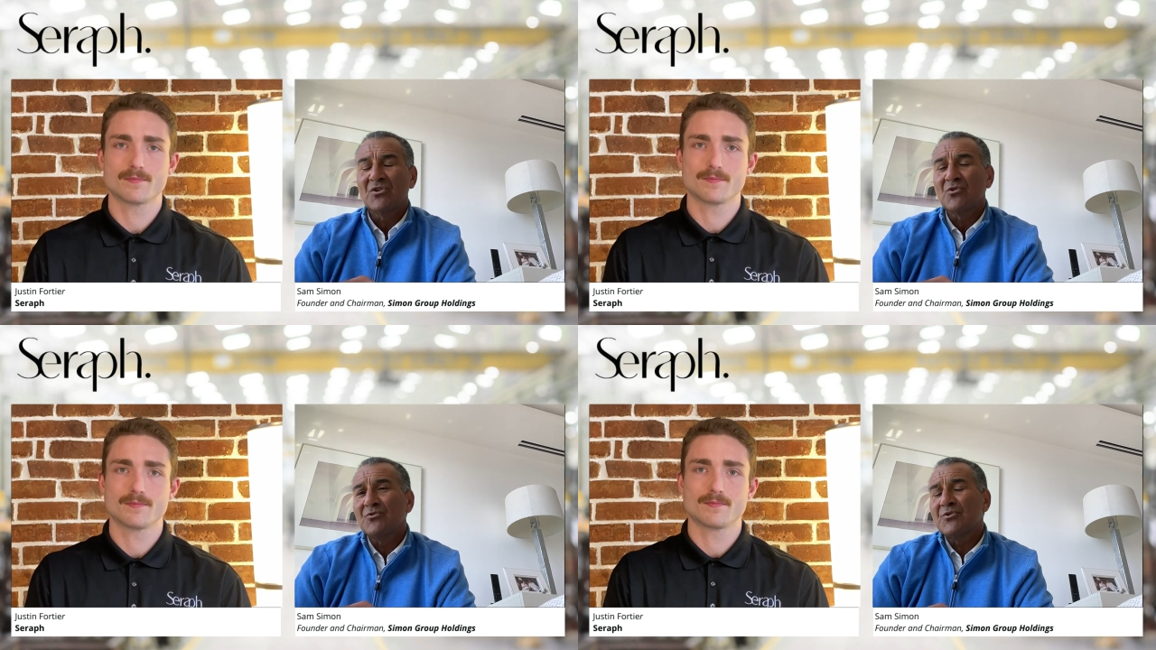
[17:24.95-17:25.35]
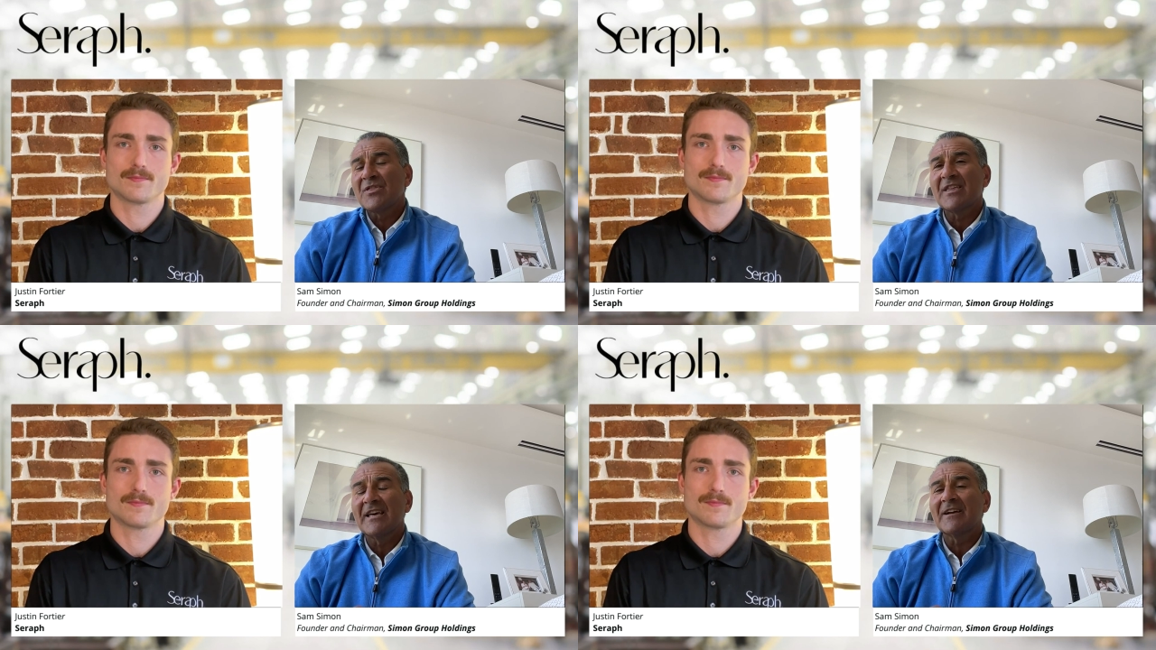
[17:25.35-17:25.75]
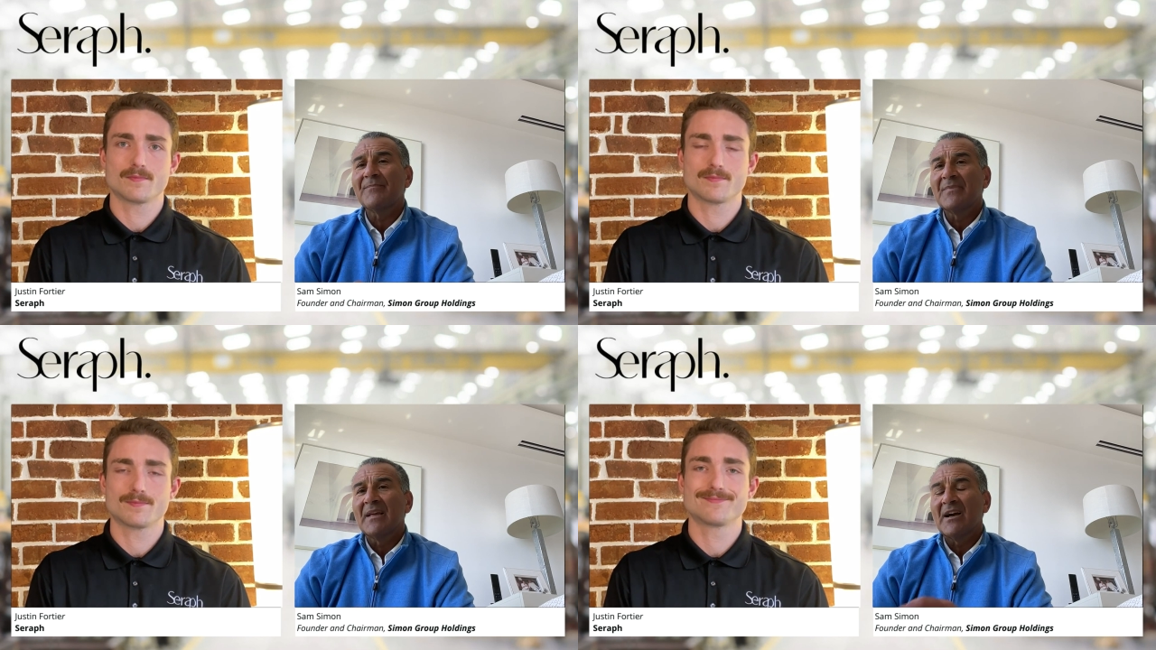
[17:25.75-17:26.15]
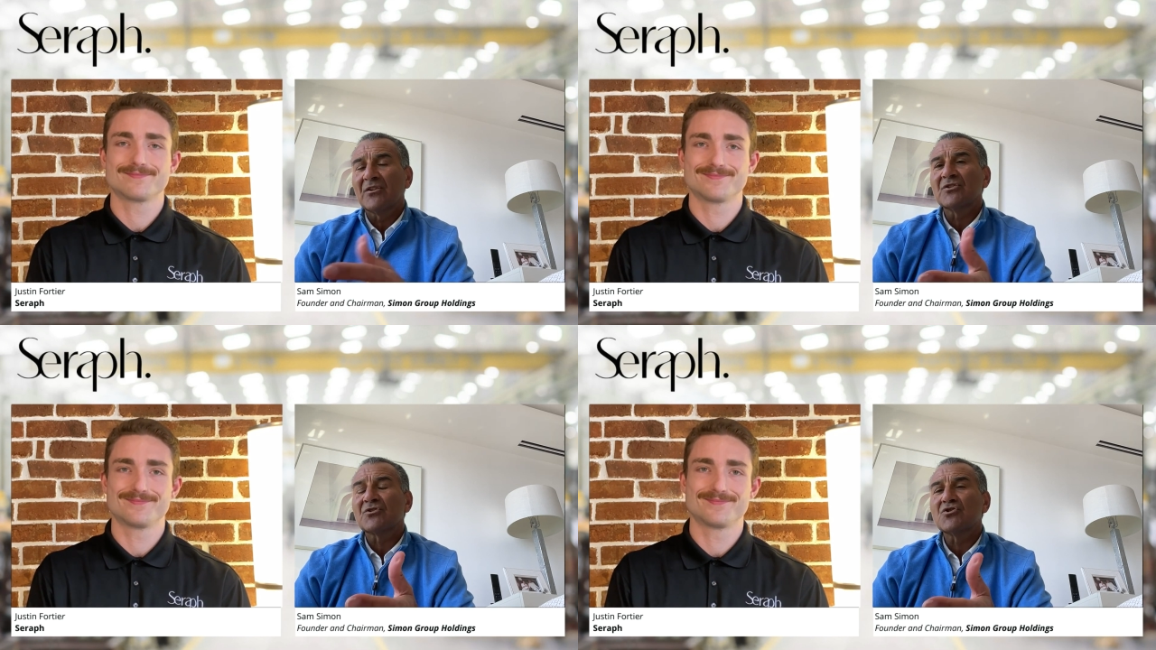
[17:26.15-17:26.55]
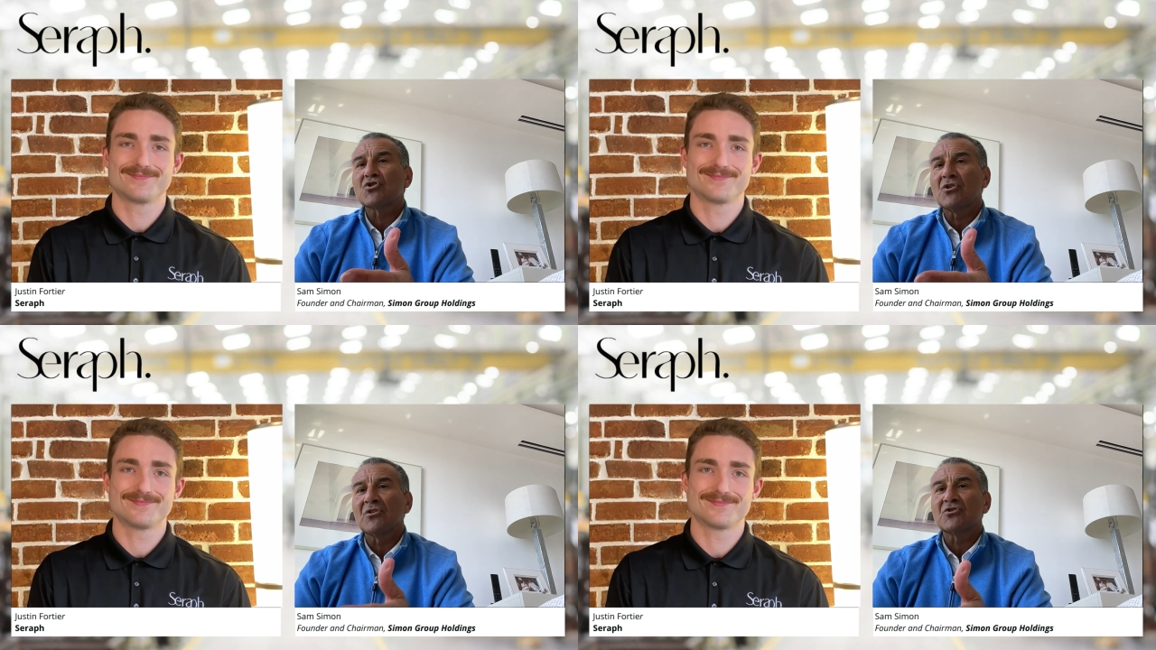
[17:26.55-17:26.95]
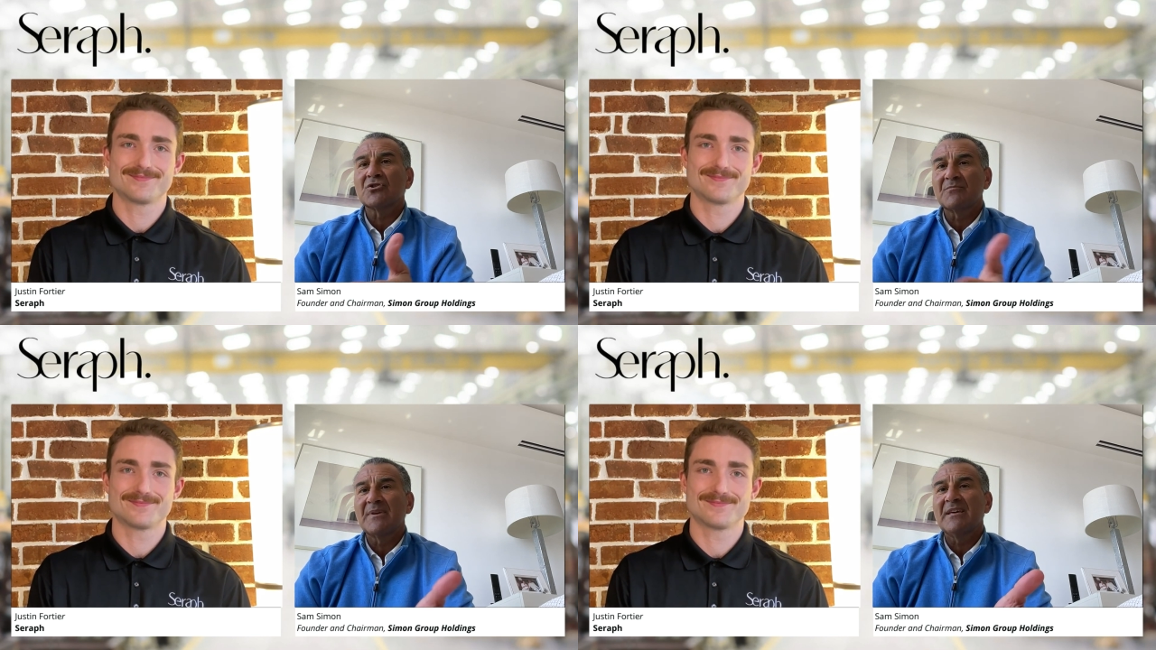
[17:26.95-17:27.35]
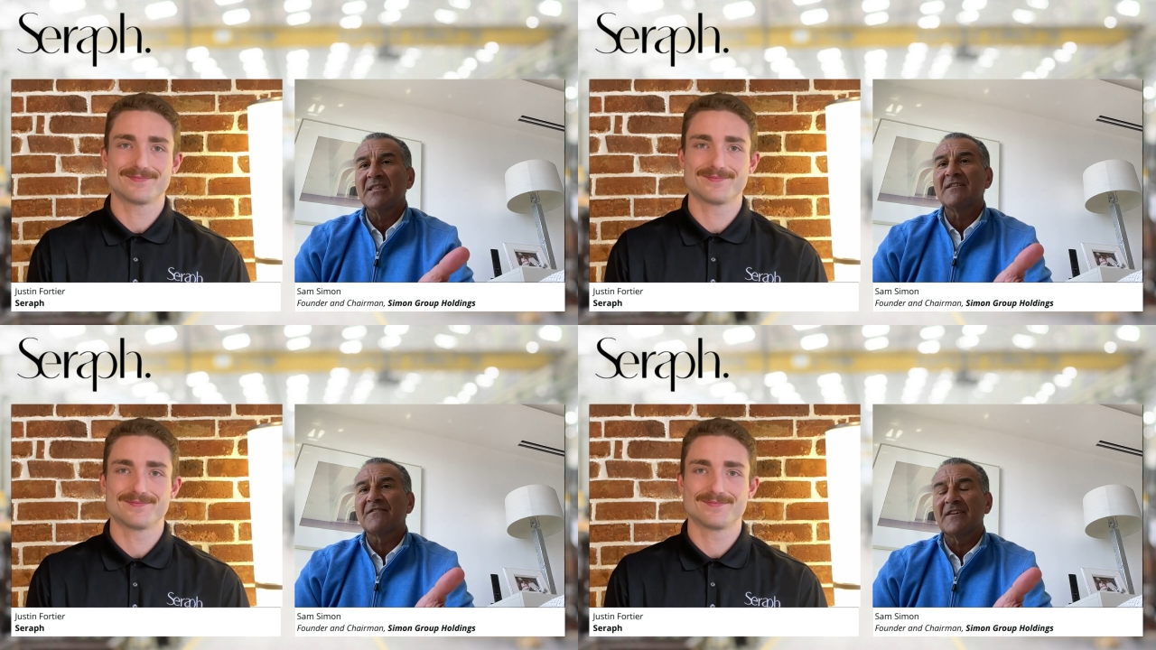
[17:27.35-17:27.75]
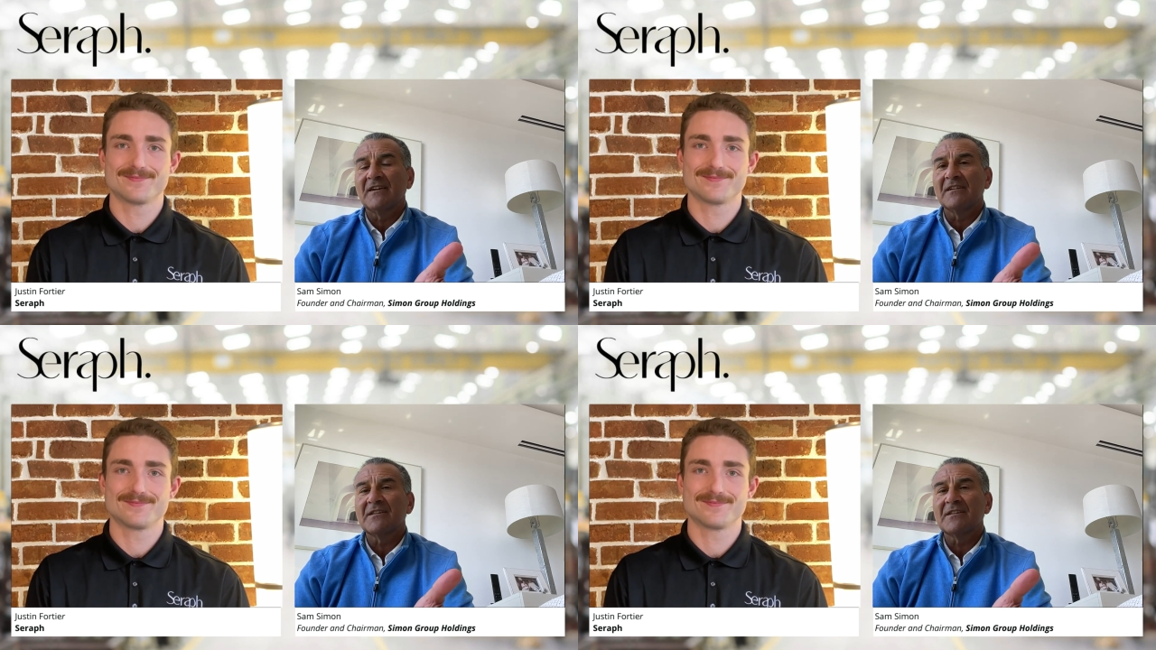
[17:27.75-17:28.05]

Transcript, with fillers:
Speaker 1: don't you think a good controller should be in the field,